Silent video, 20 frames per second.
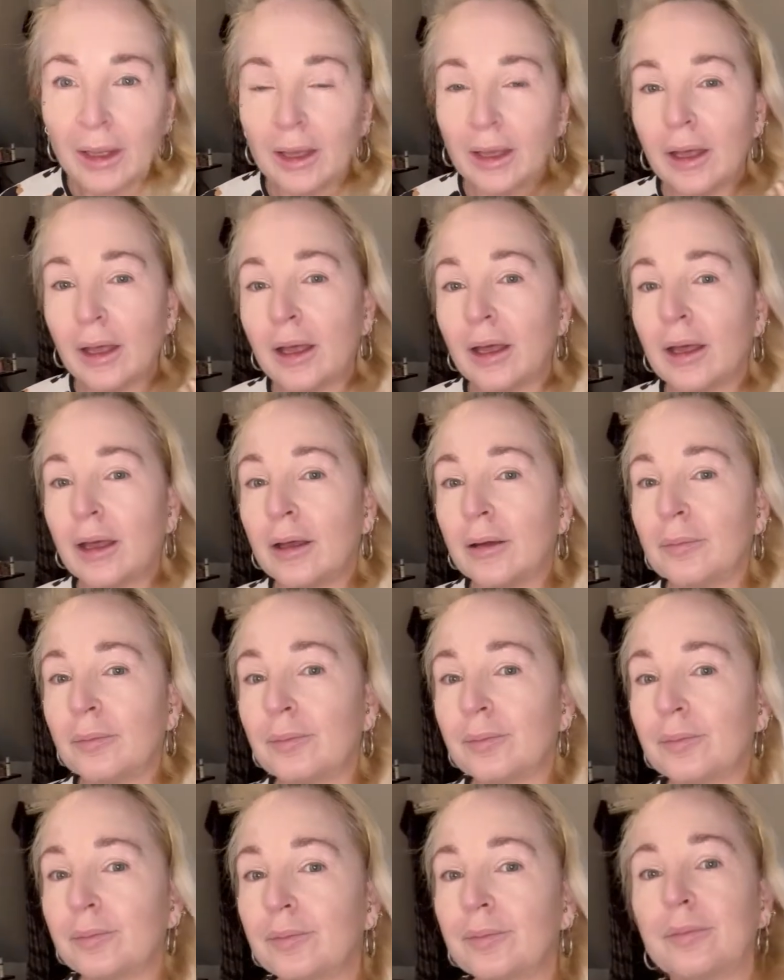The
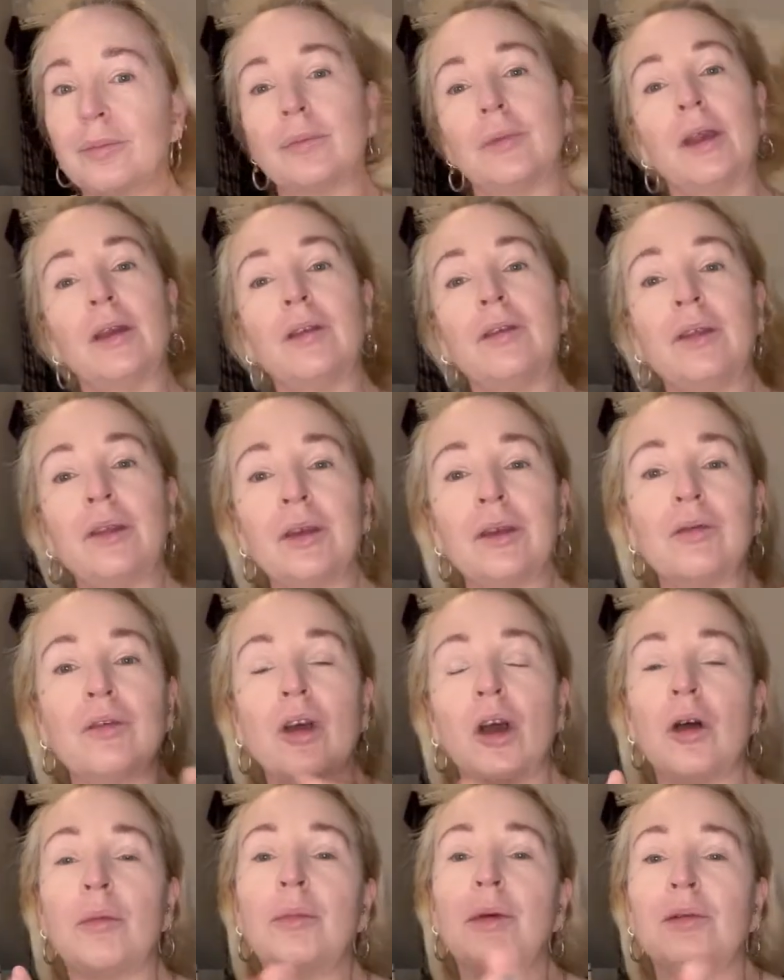only thing I've
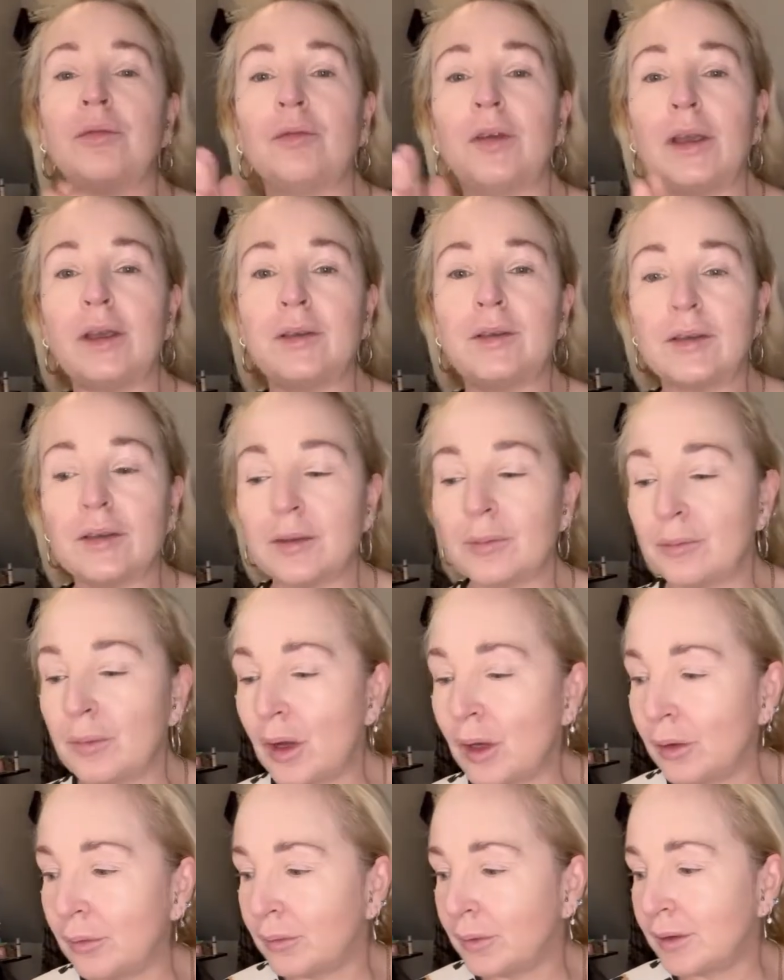got on my face at the
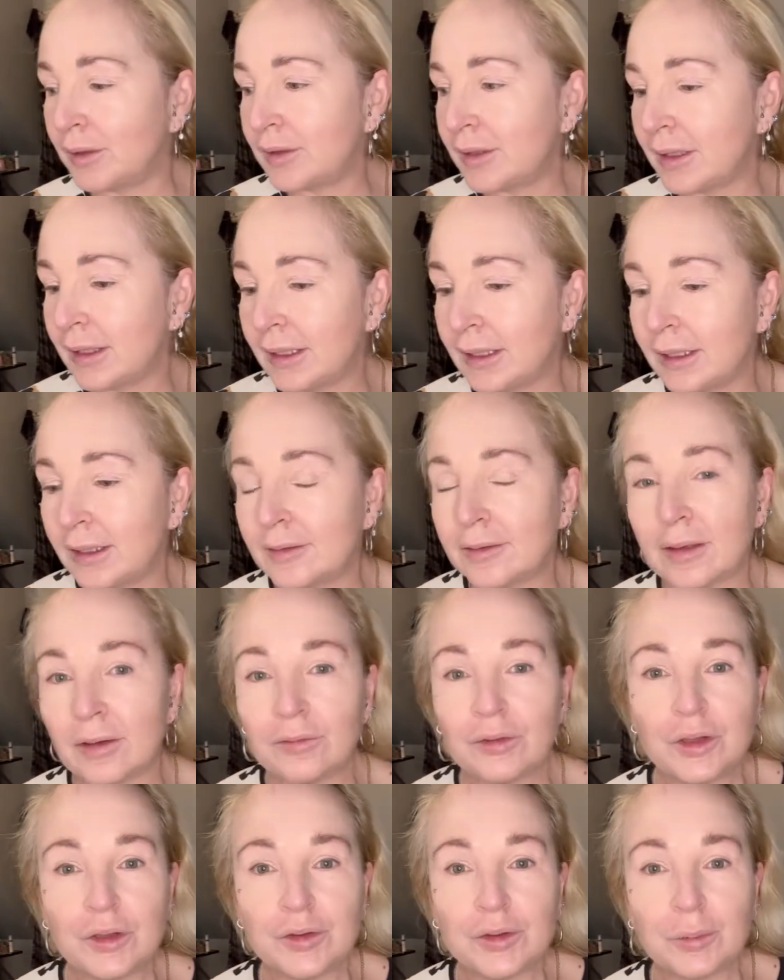moment is I've
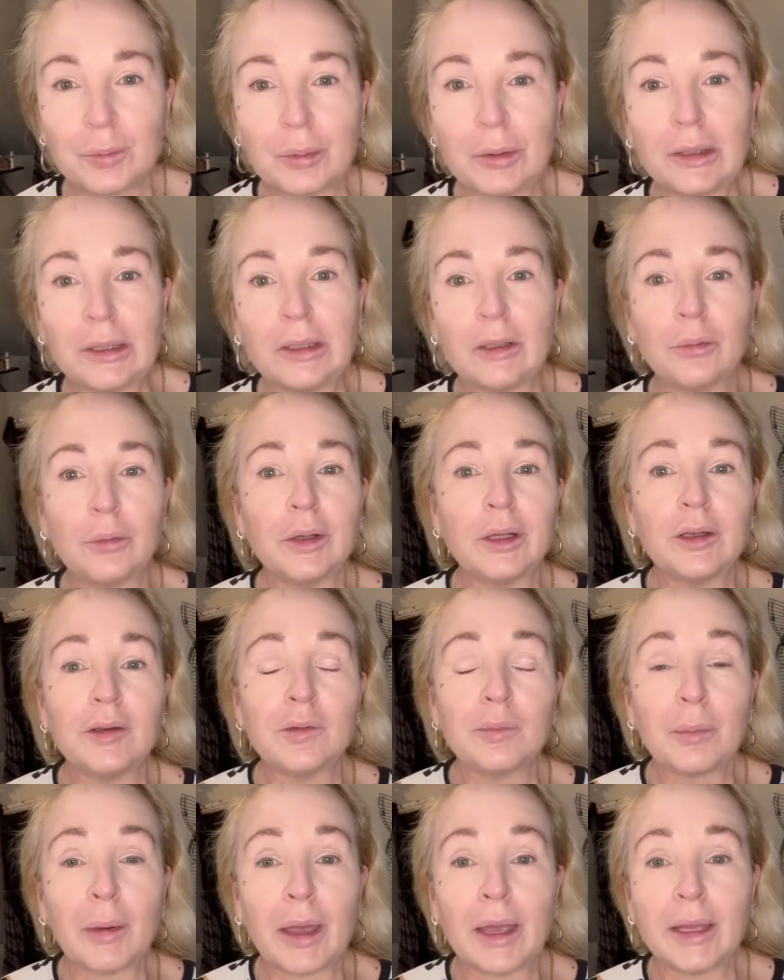used a P. Louise
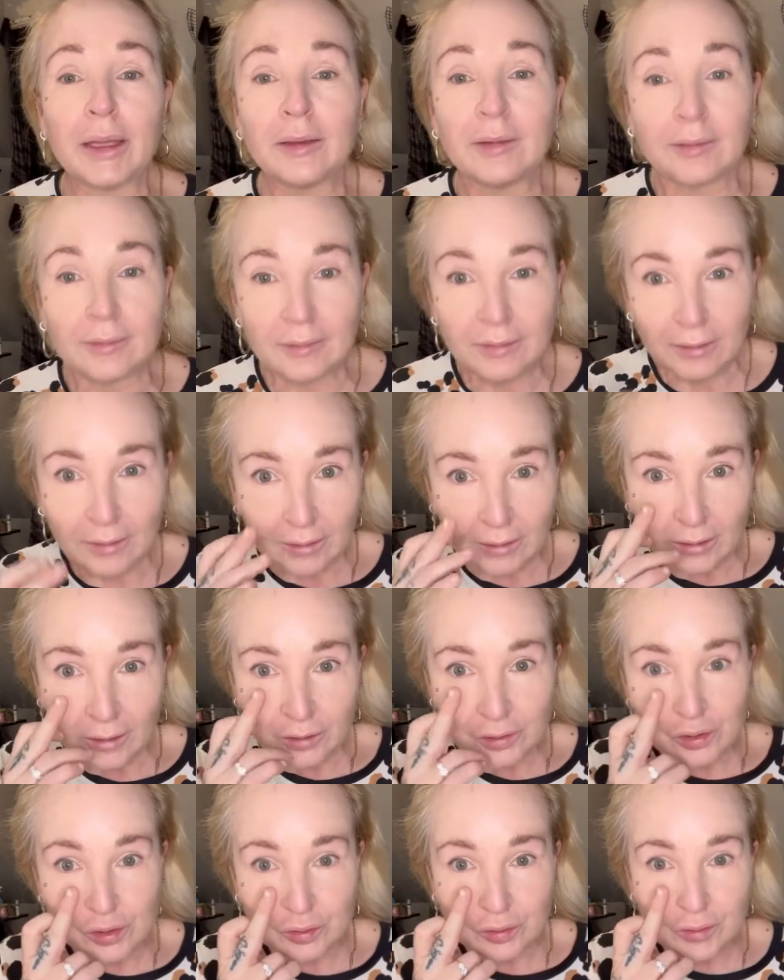base
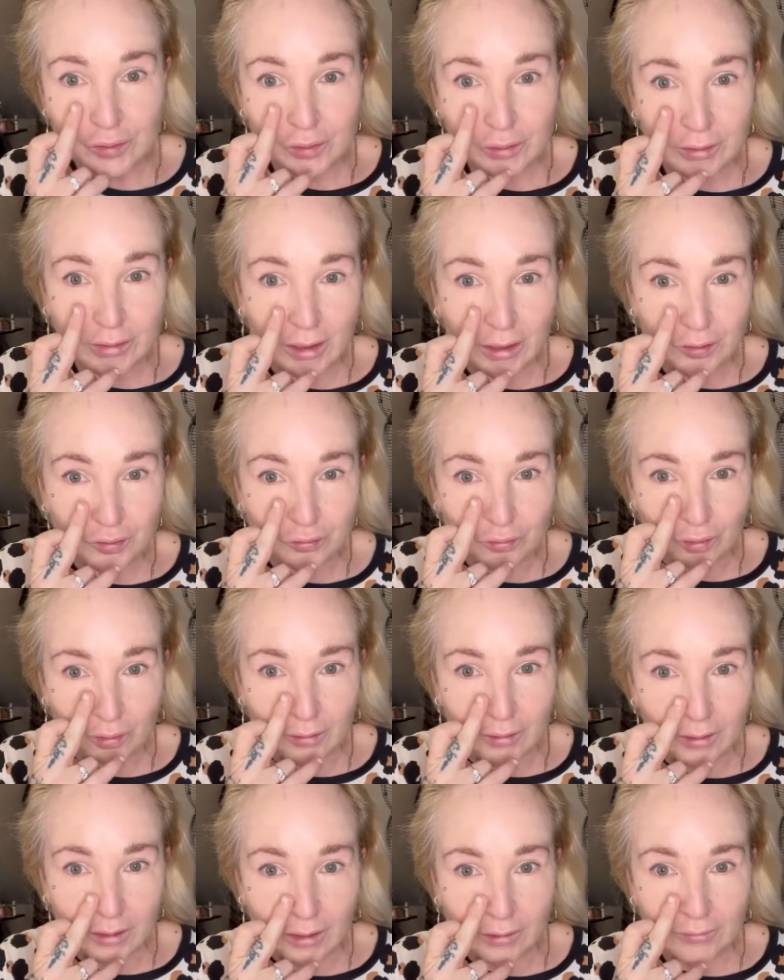just to try
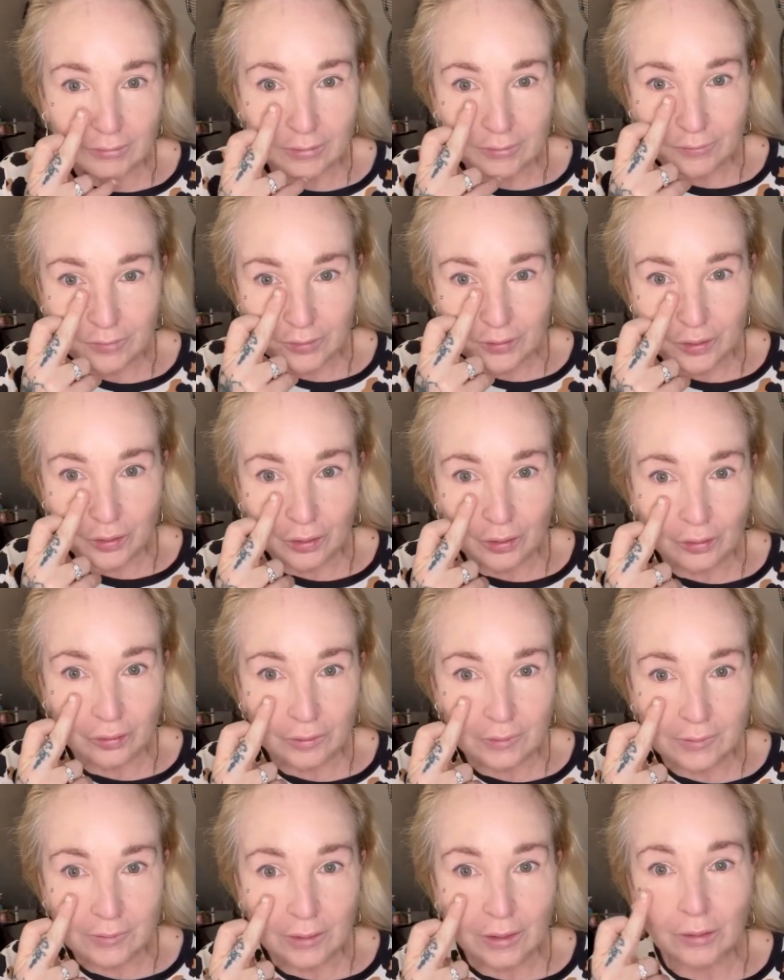and get rid of the dark
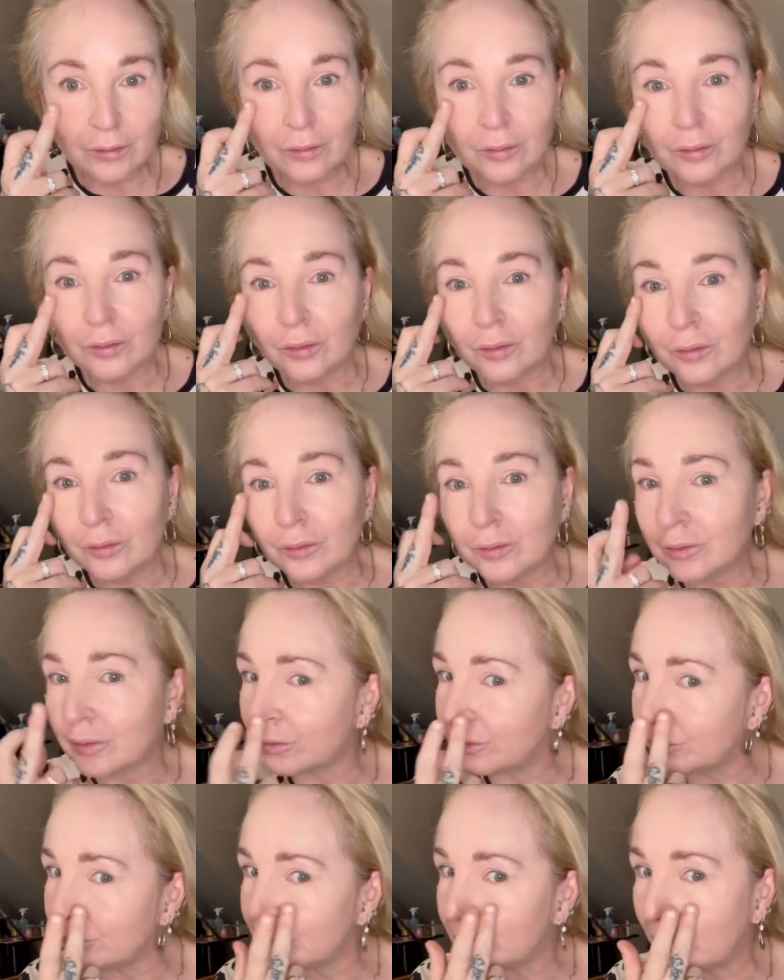circles
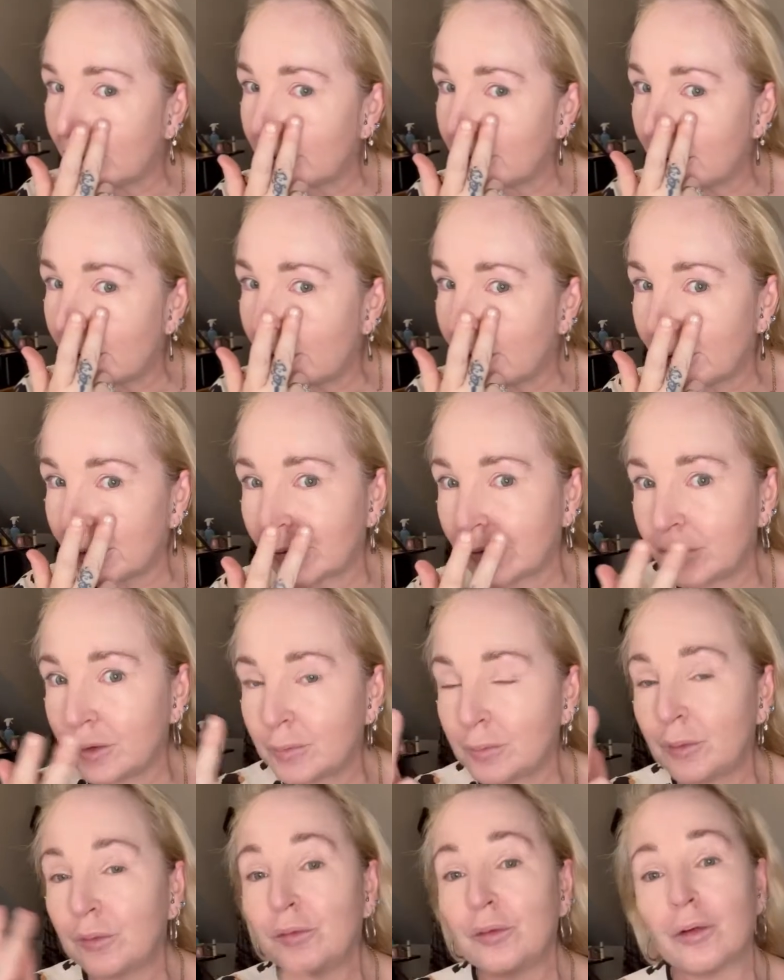under my eyes
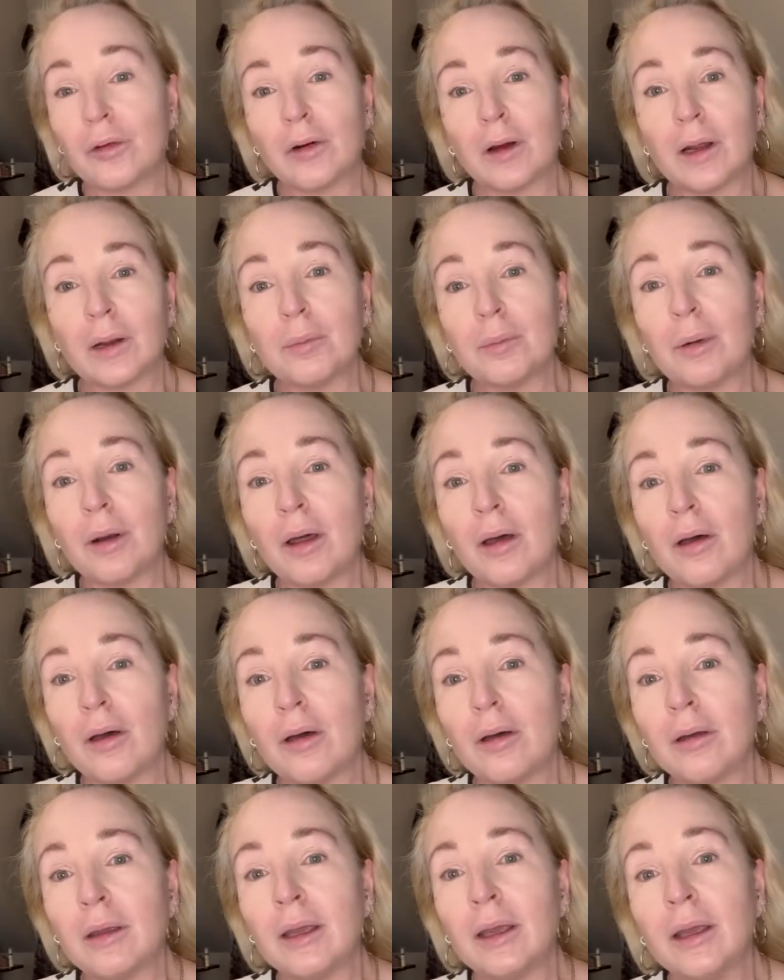before I
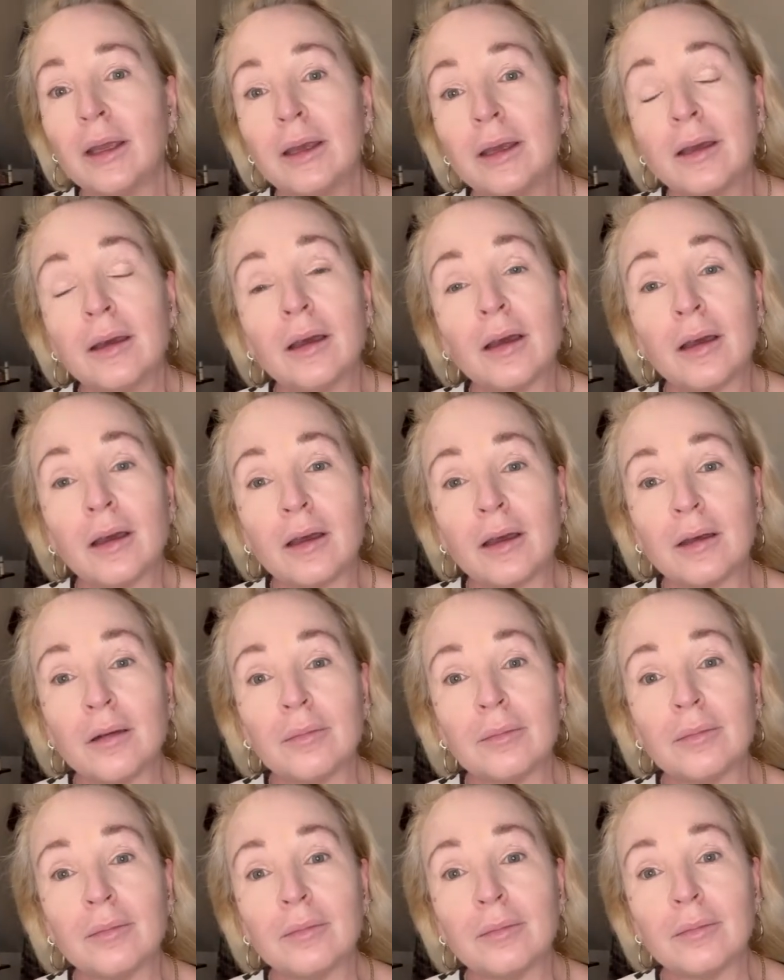apply
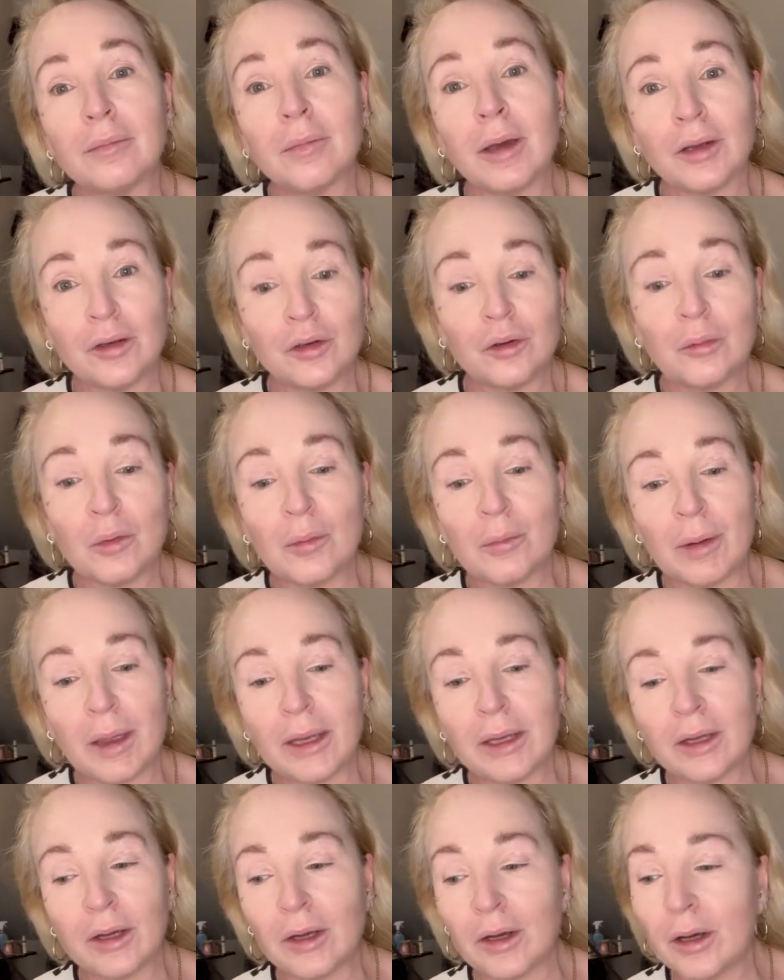my normal
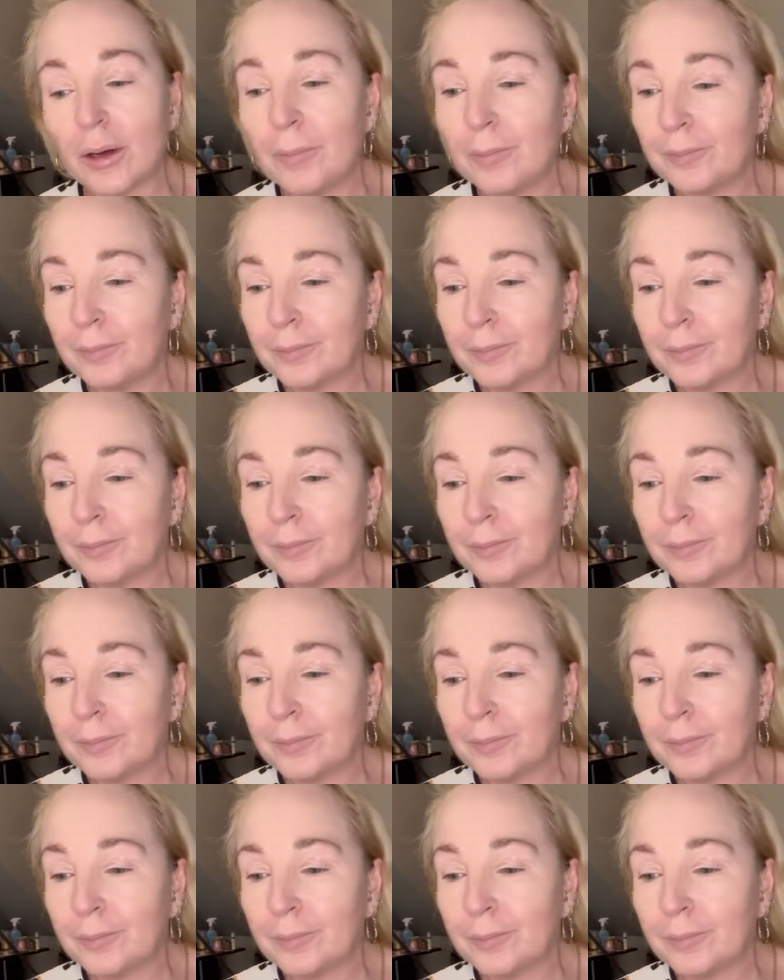makeup.